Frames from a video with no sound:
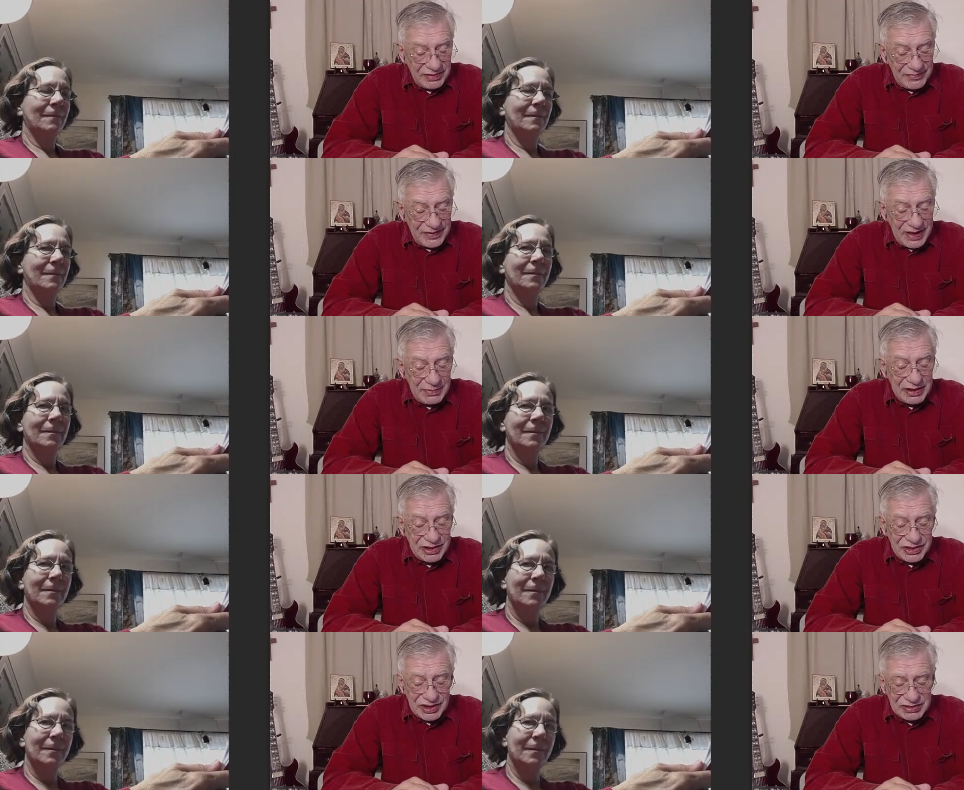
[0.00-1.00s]
Speaker 1: family, her
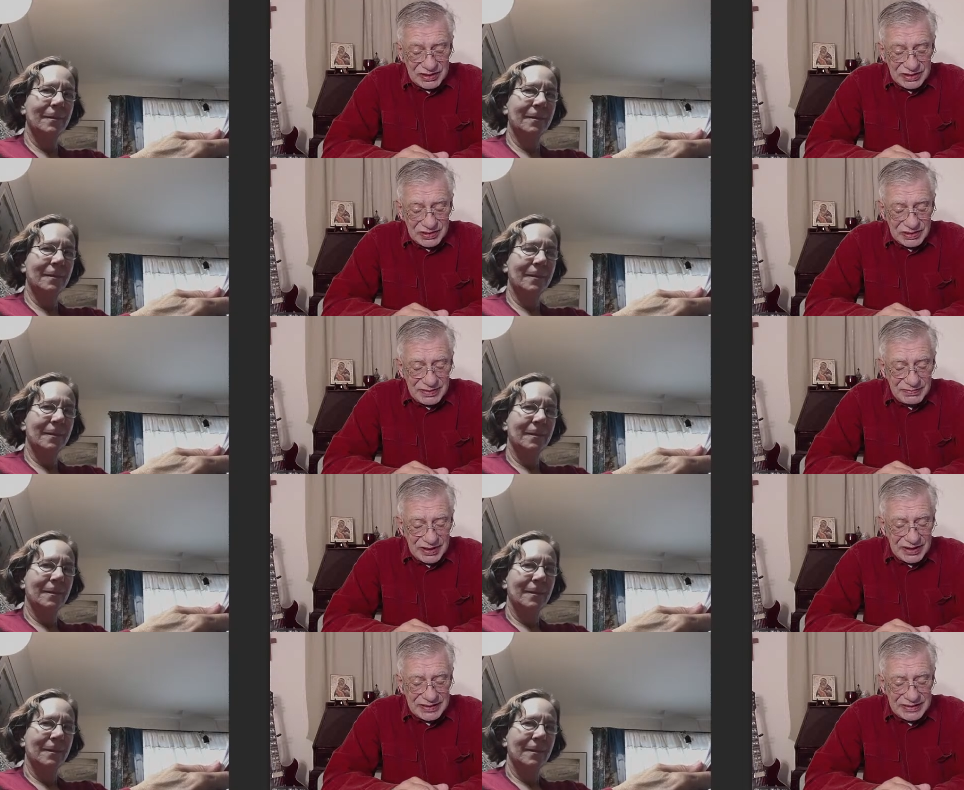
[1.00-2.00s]
children, Lord. We pray
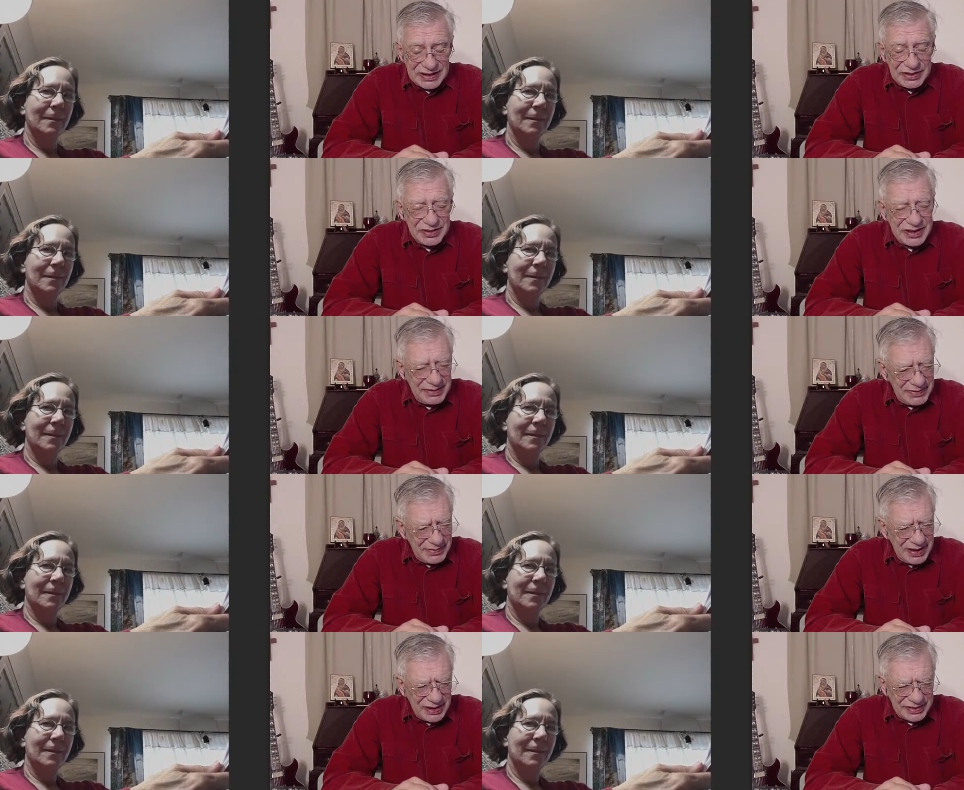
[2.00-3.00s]
that uh, you keep them
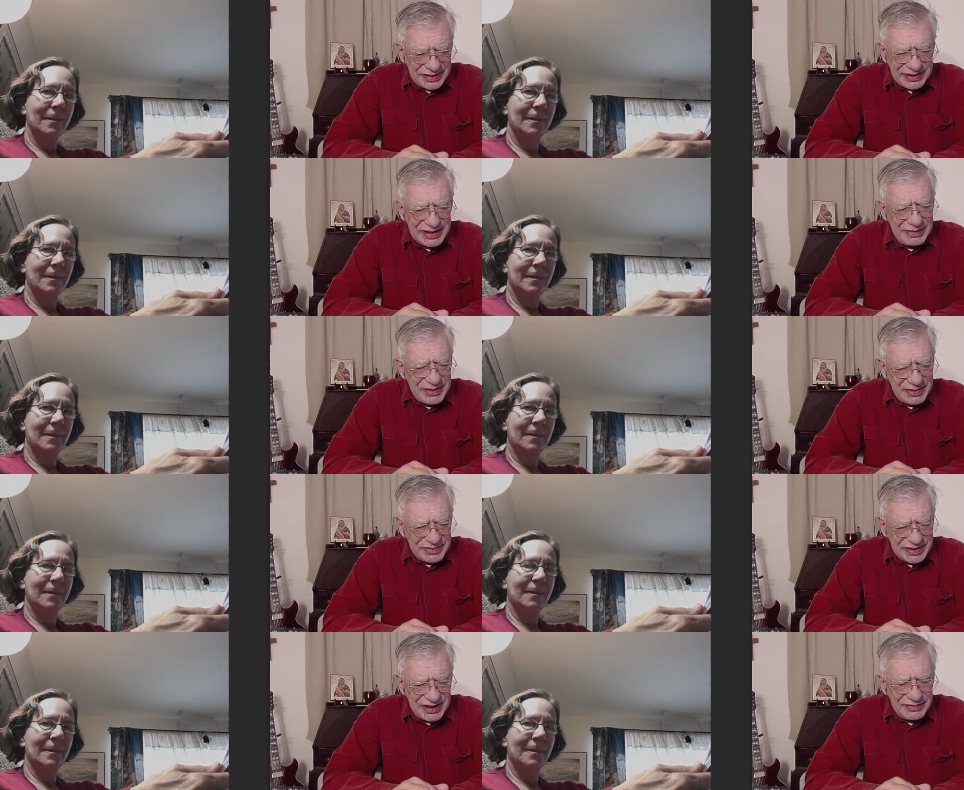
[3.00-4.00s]
healthy, keep them
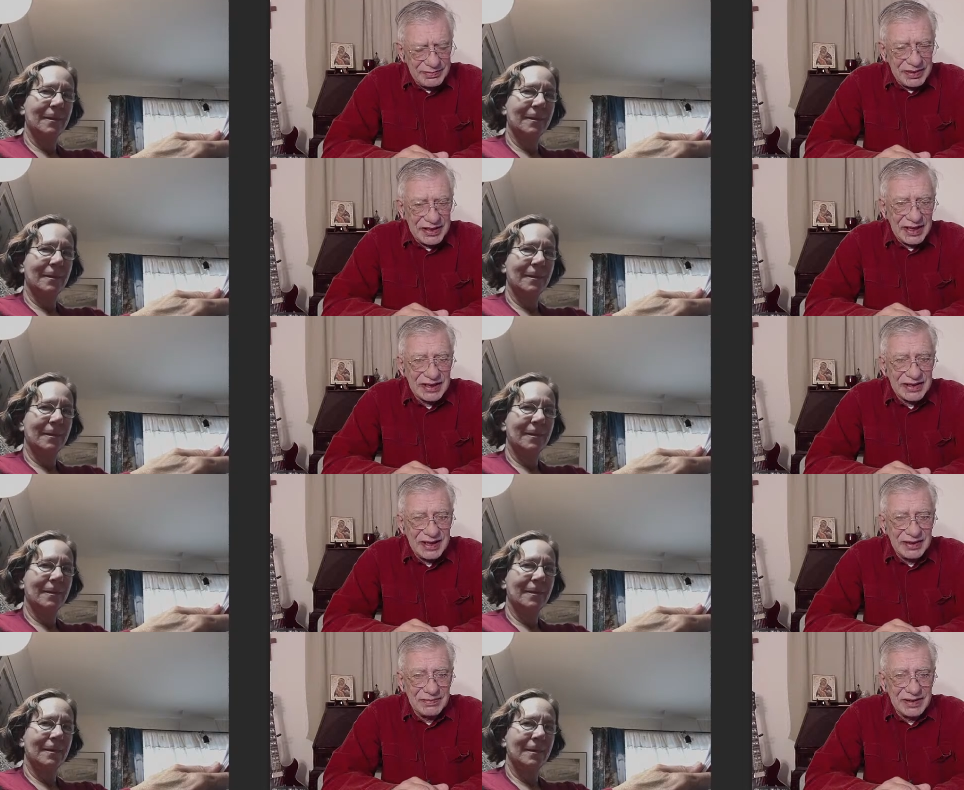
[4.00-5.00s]
safe, and protect
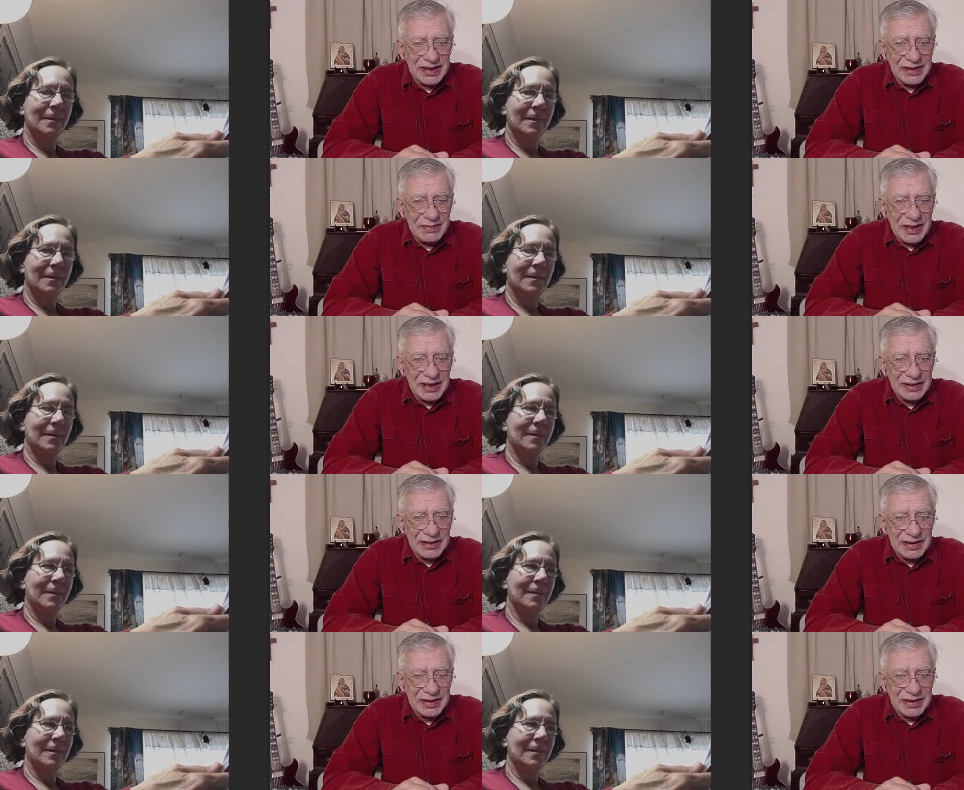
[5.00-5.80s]
them. Amen.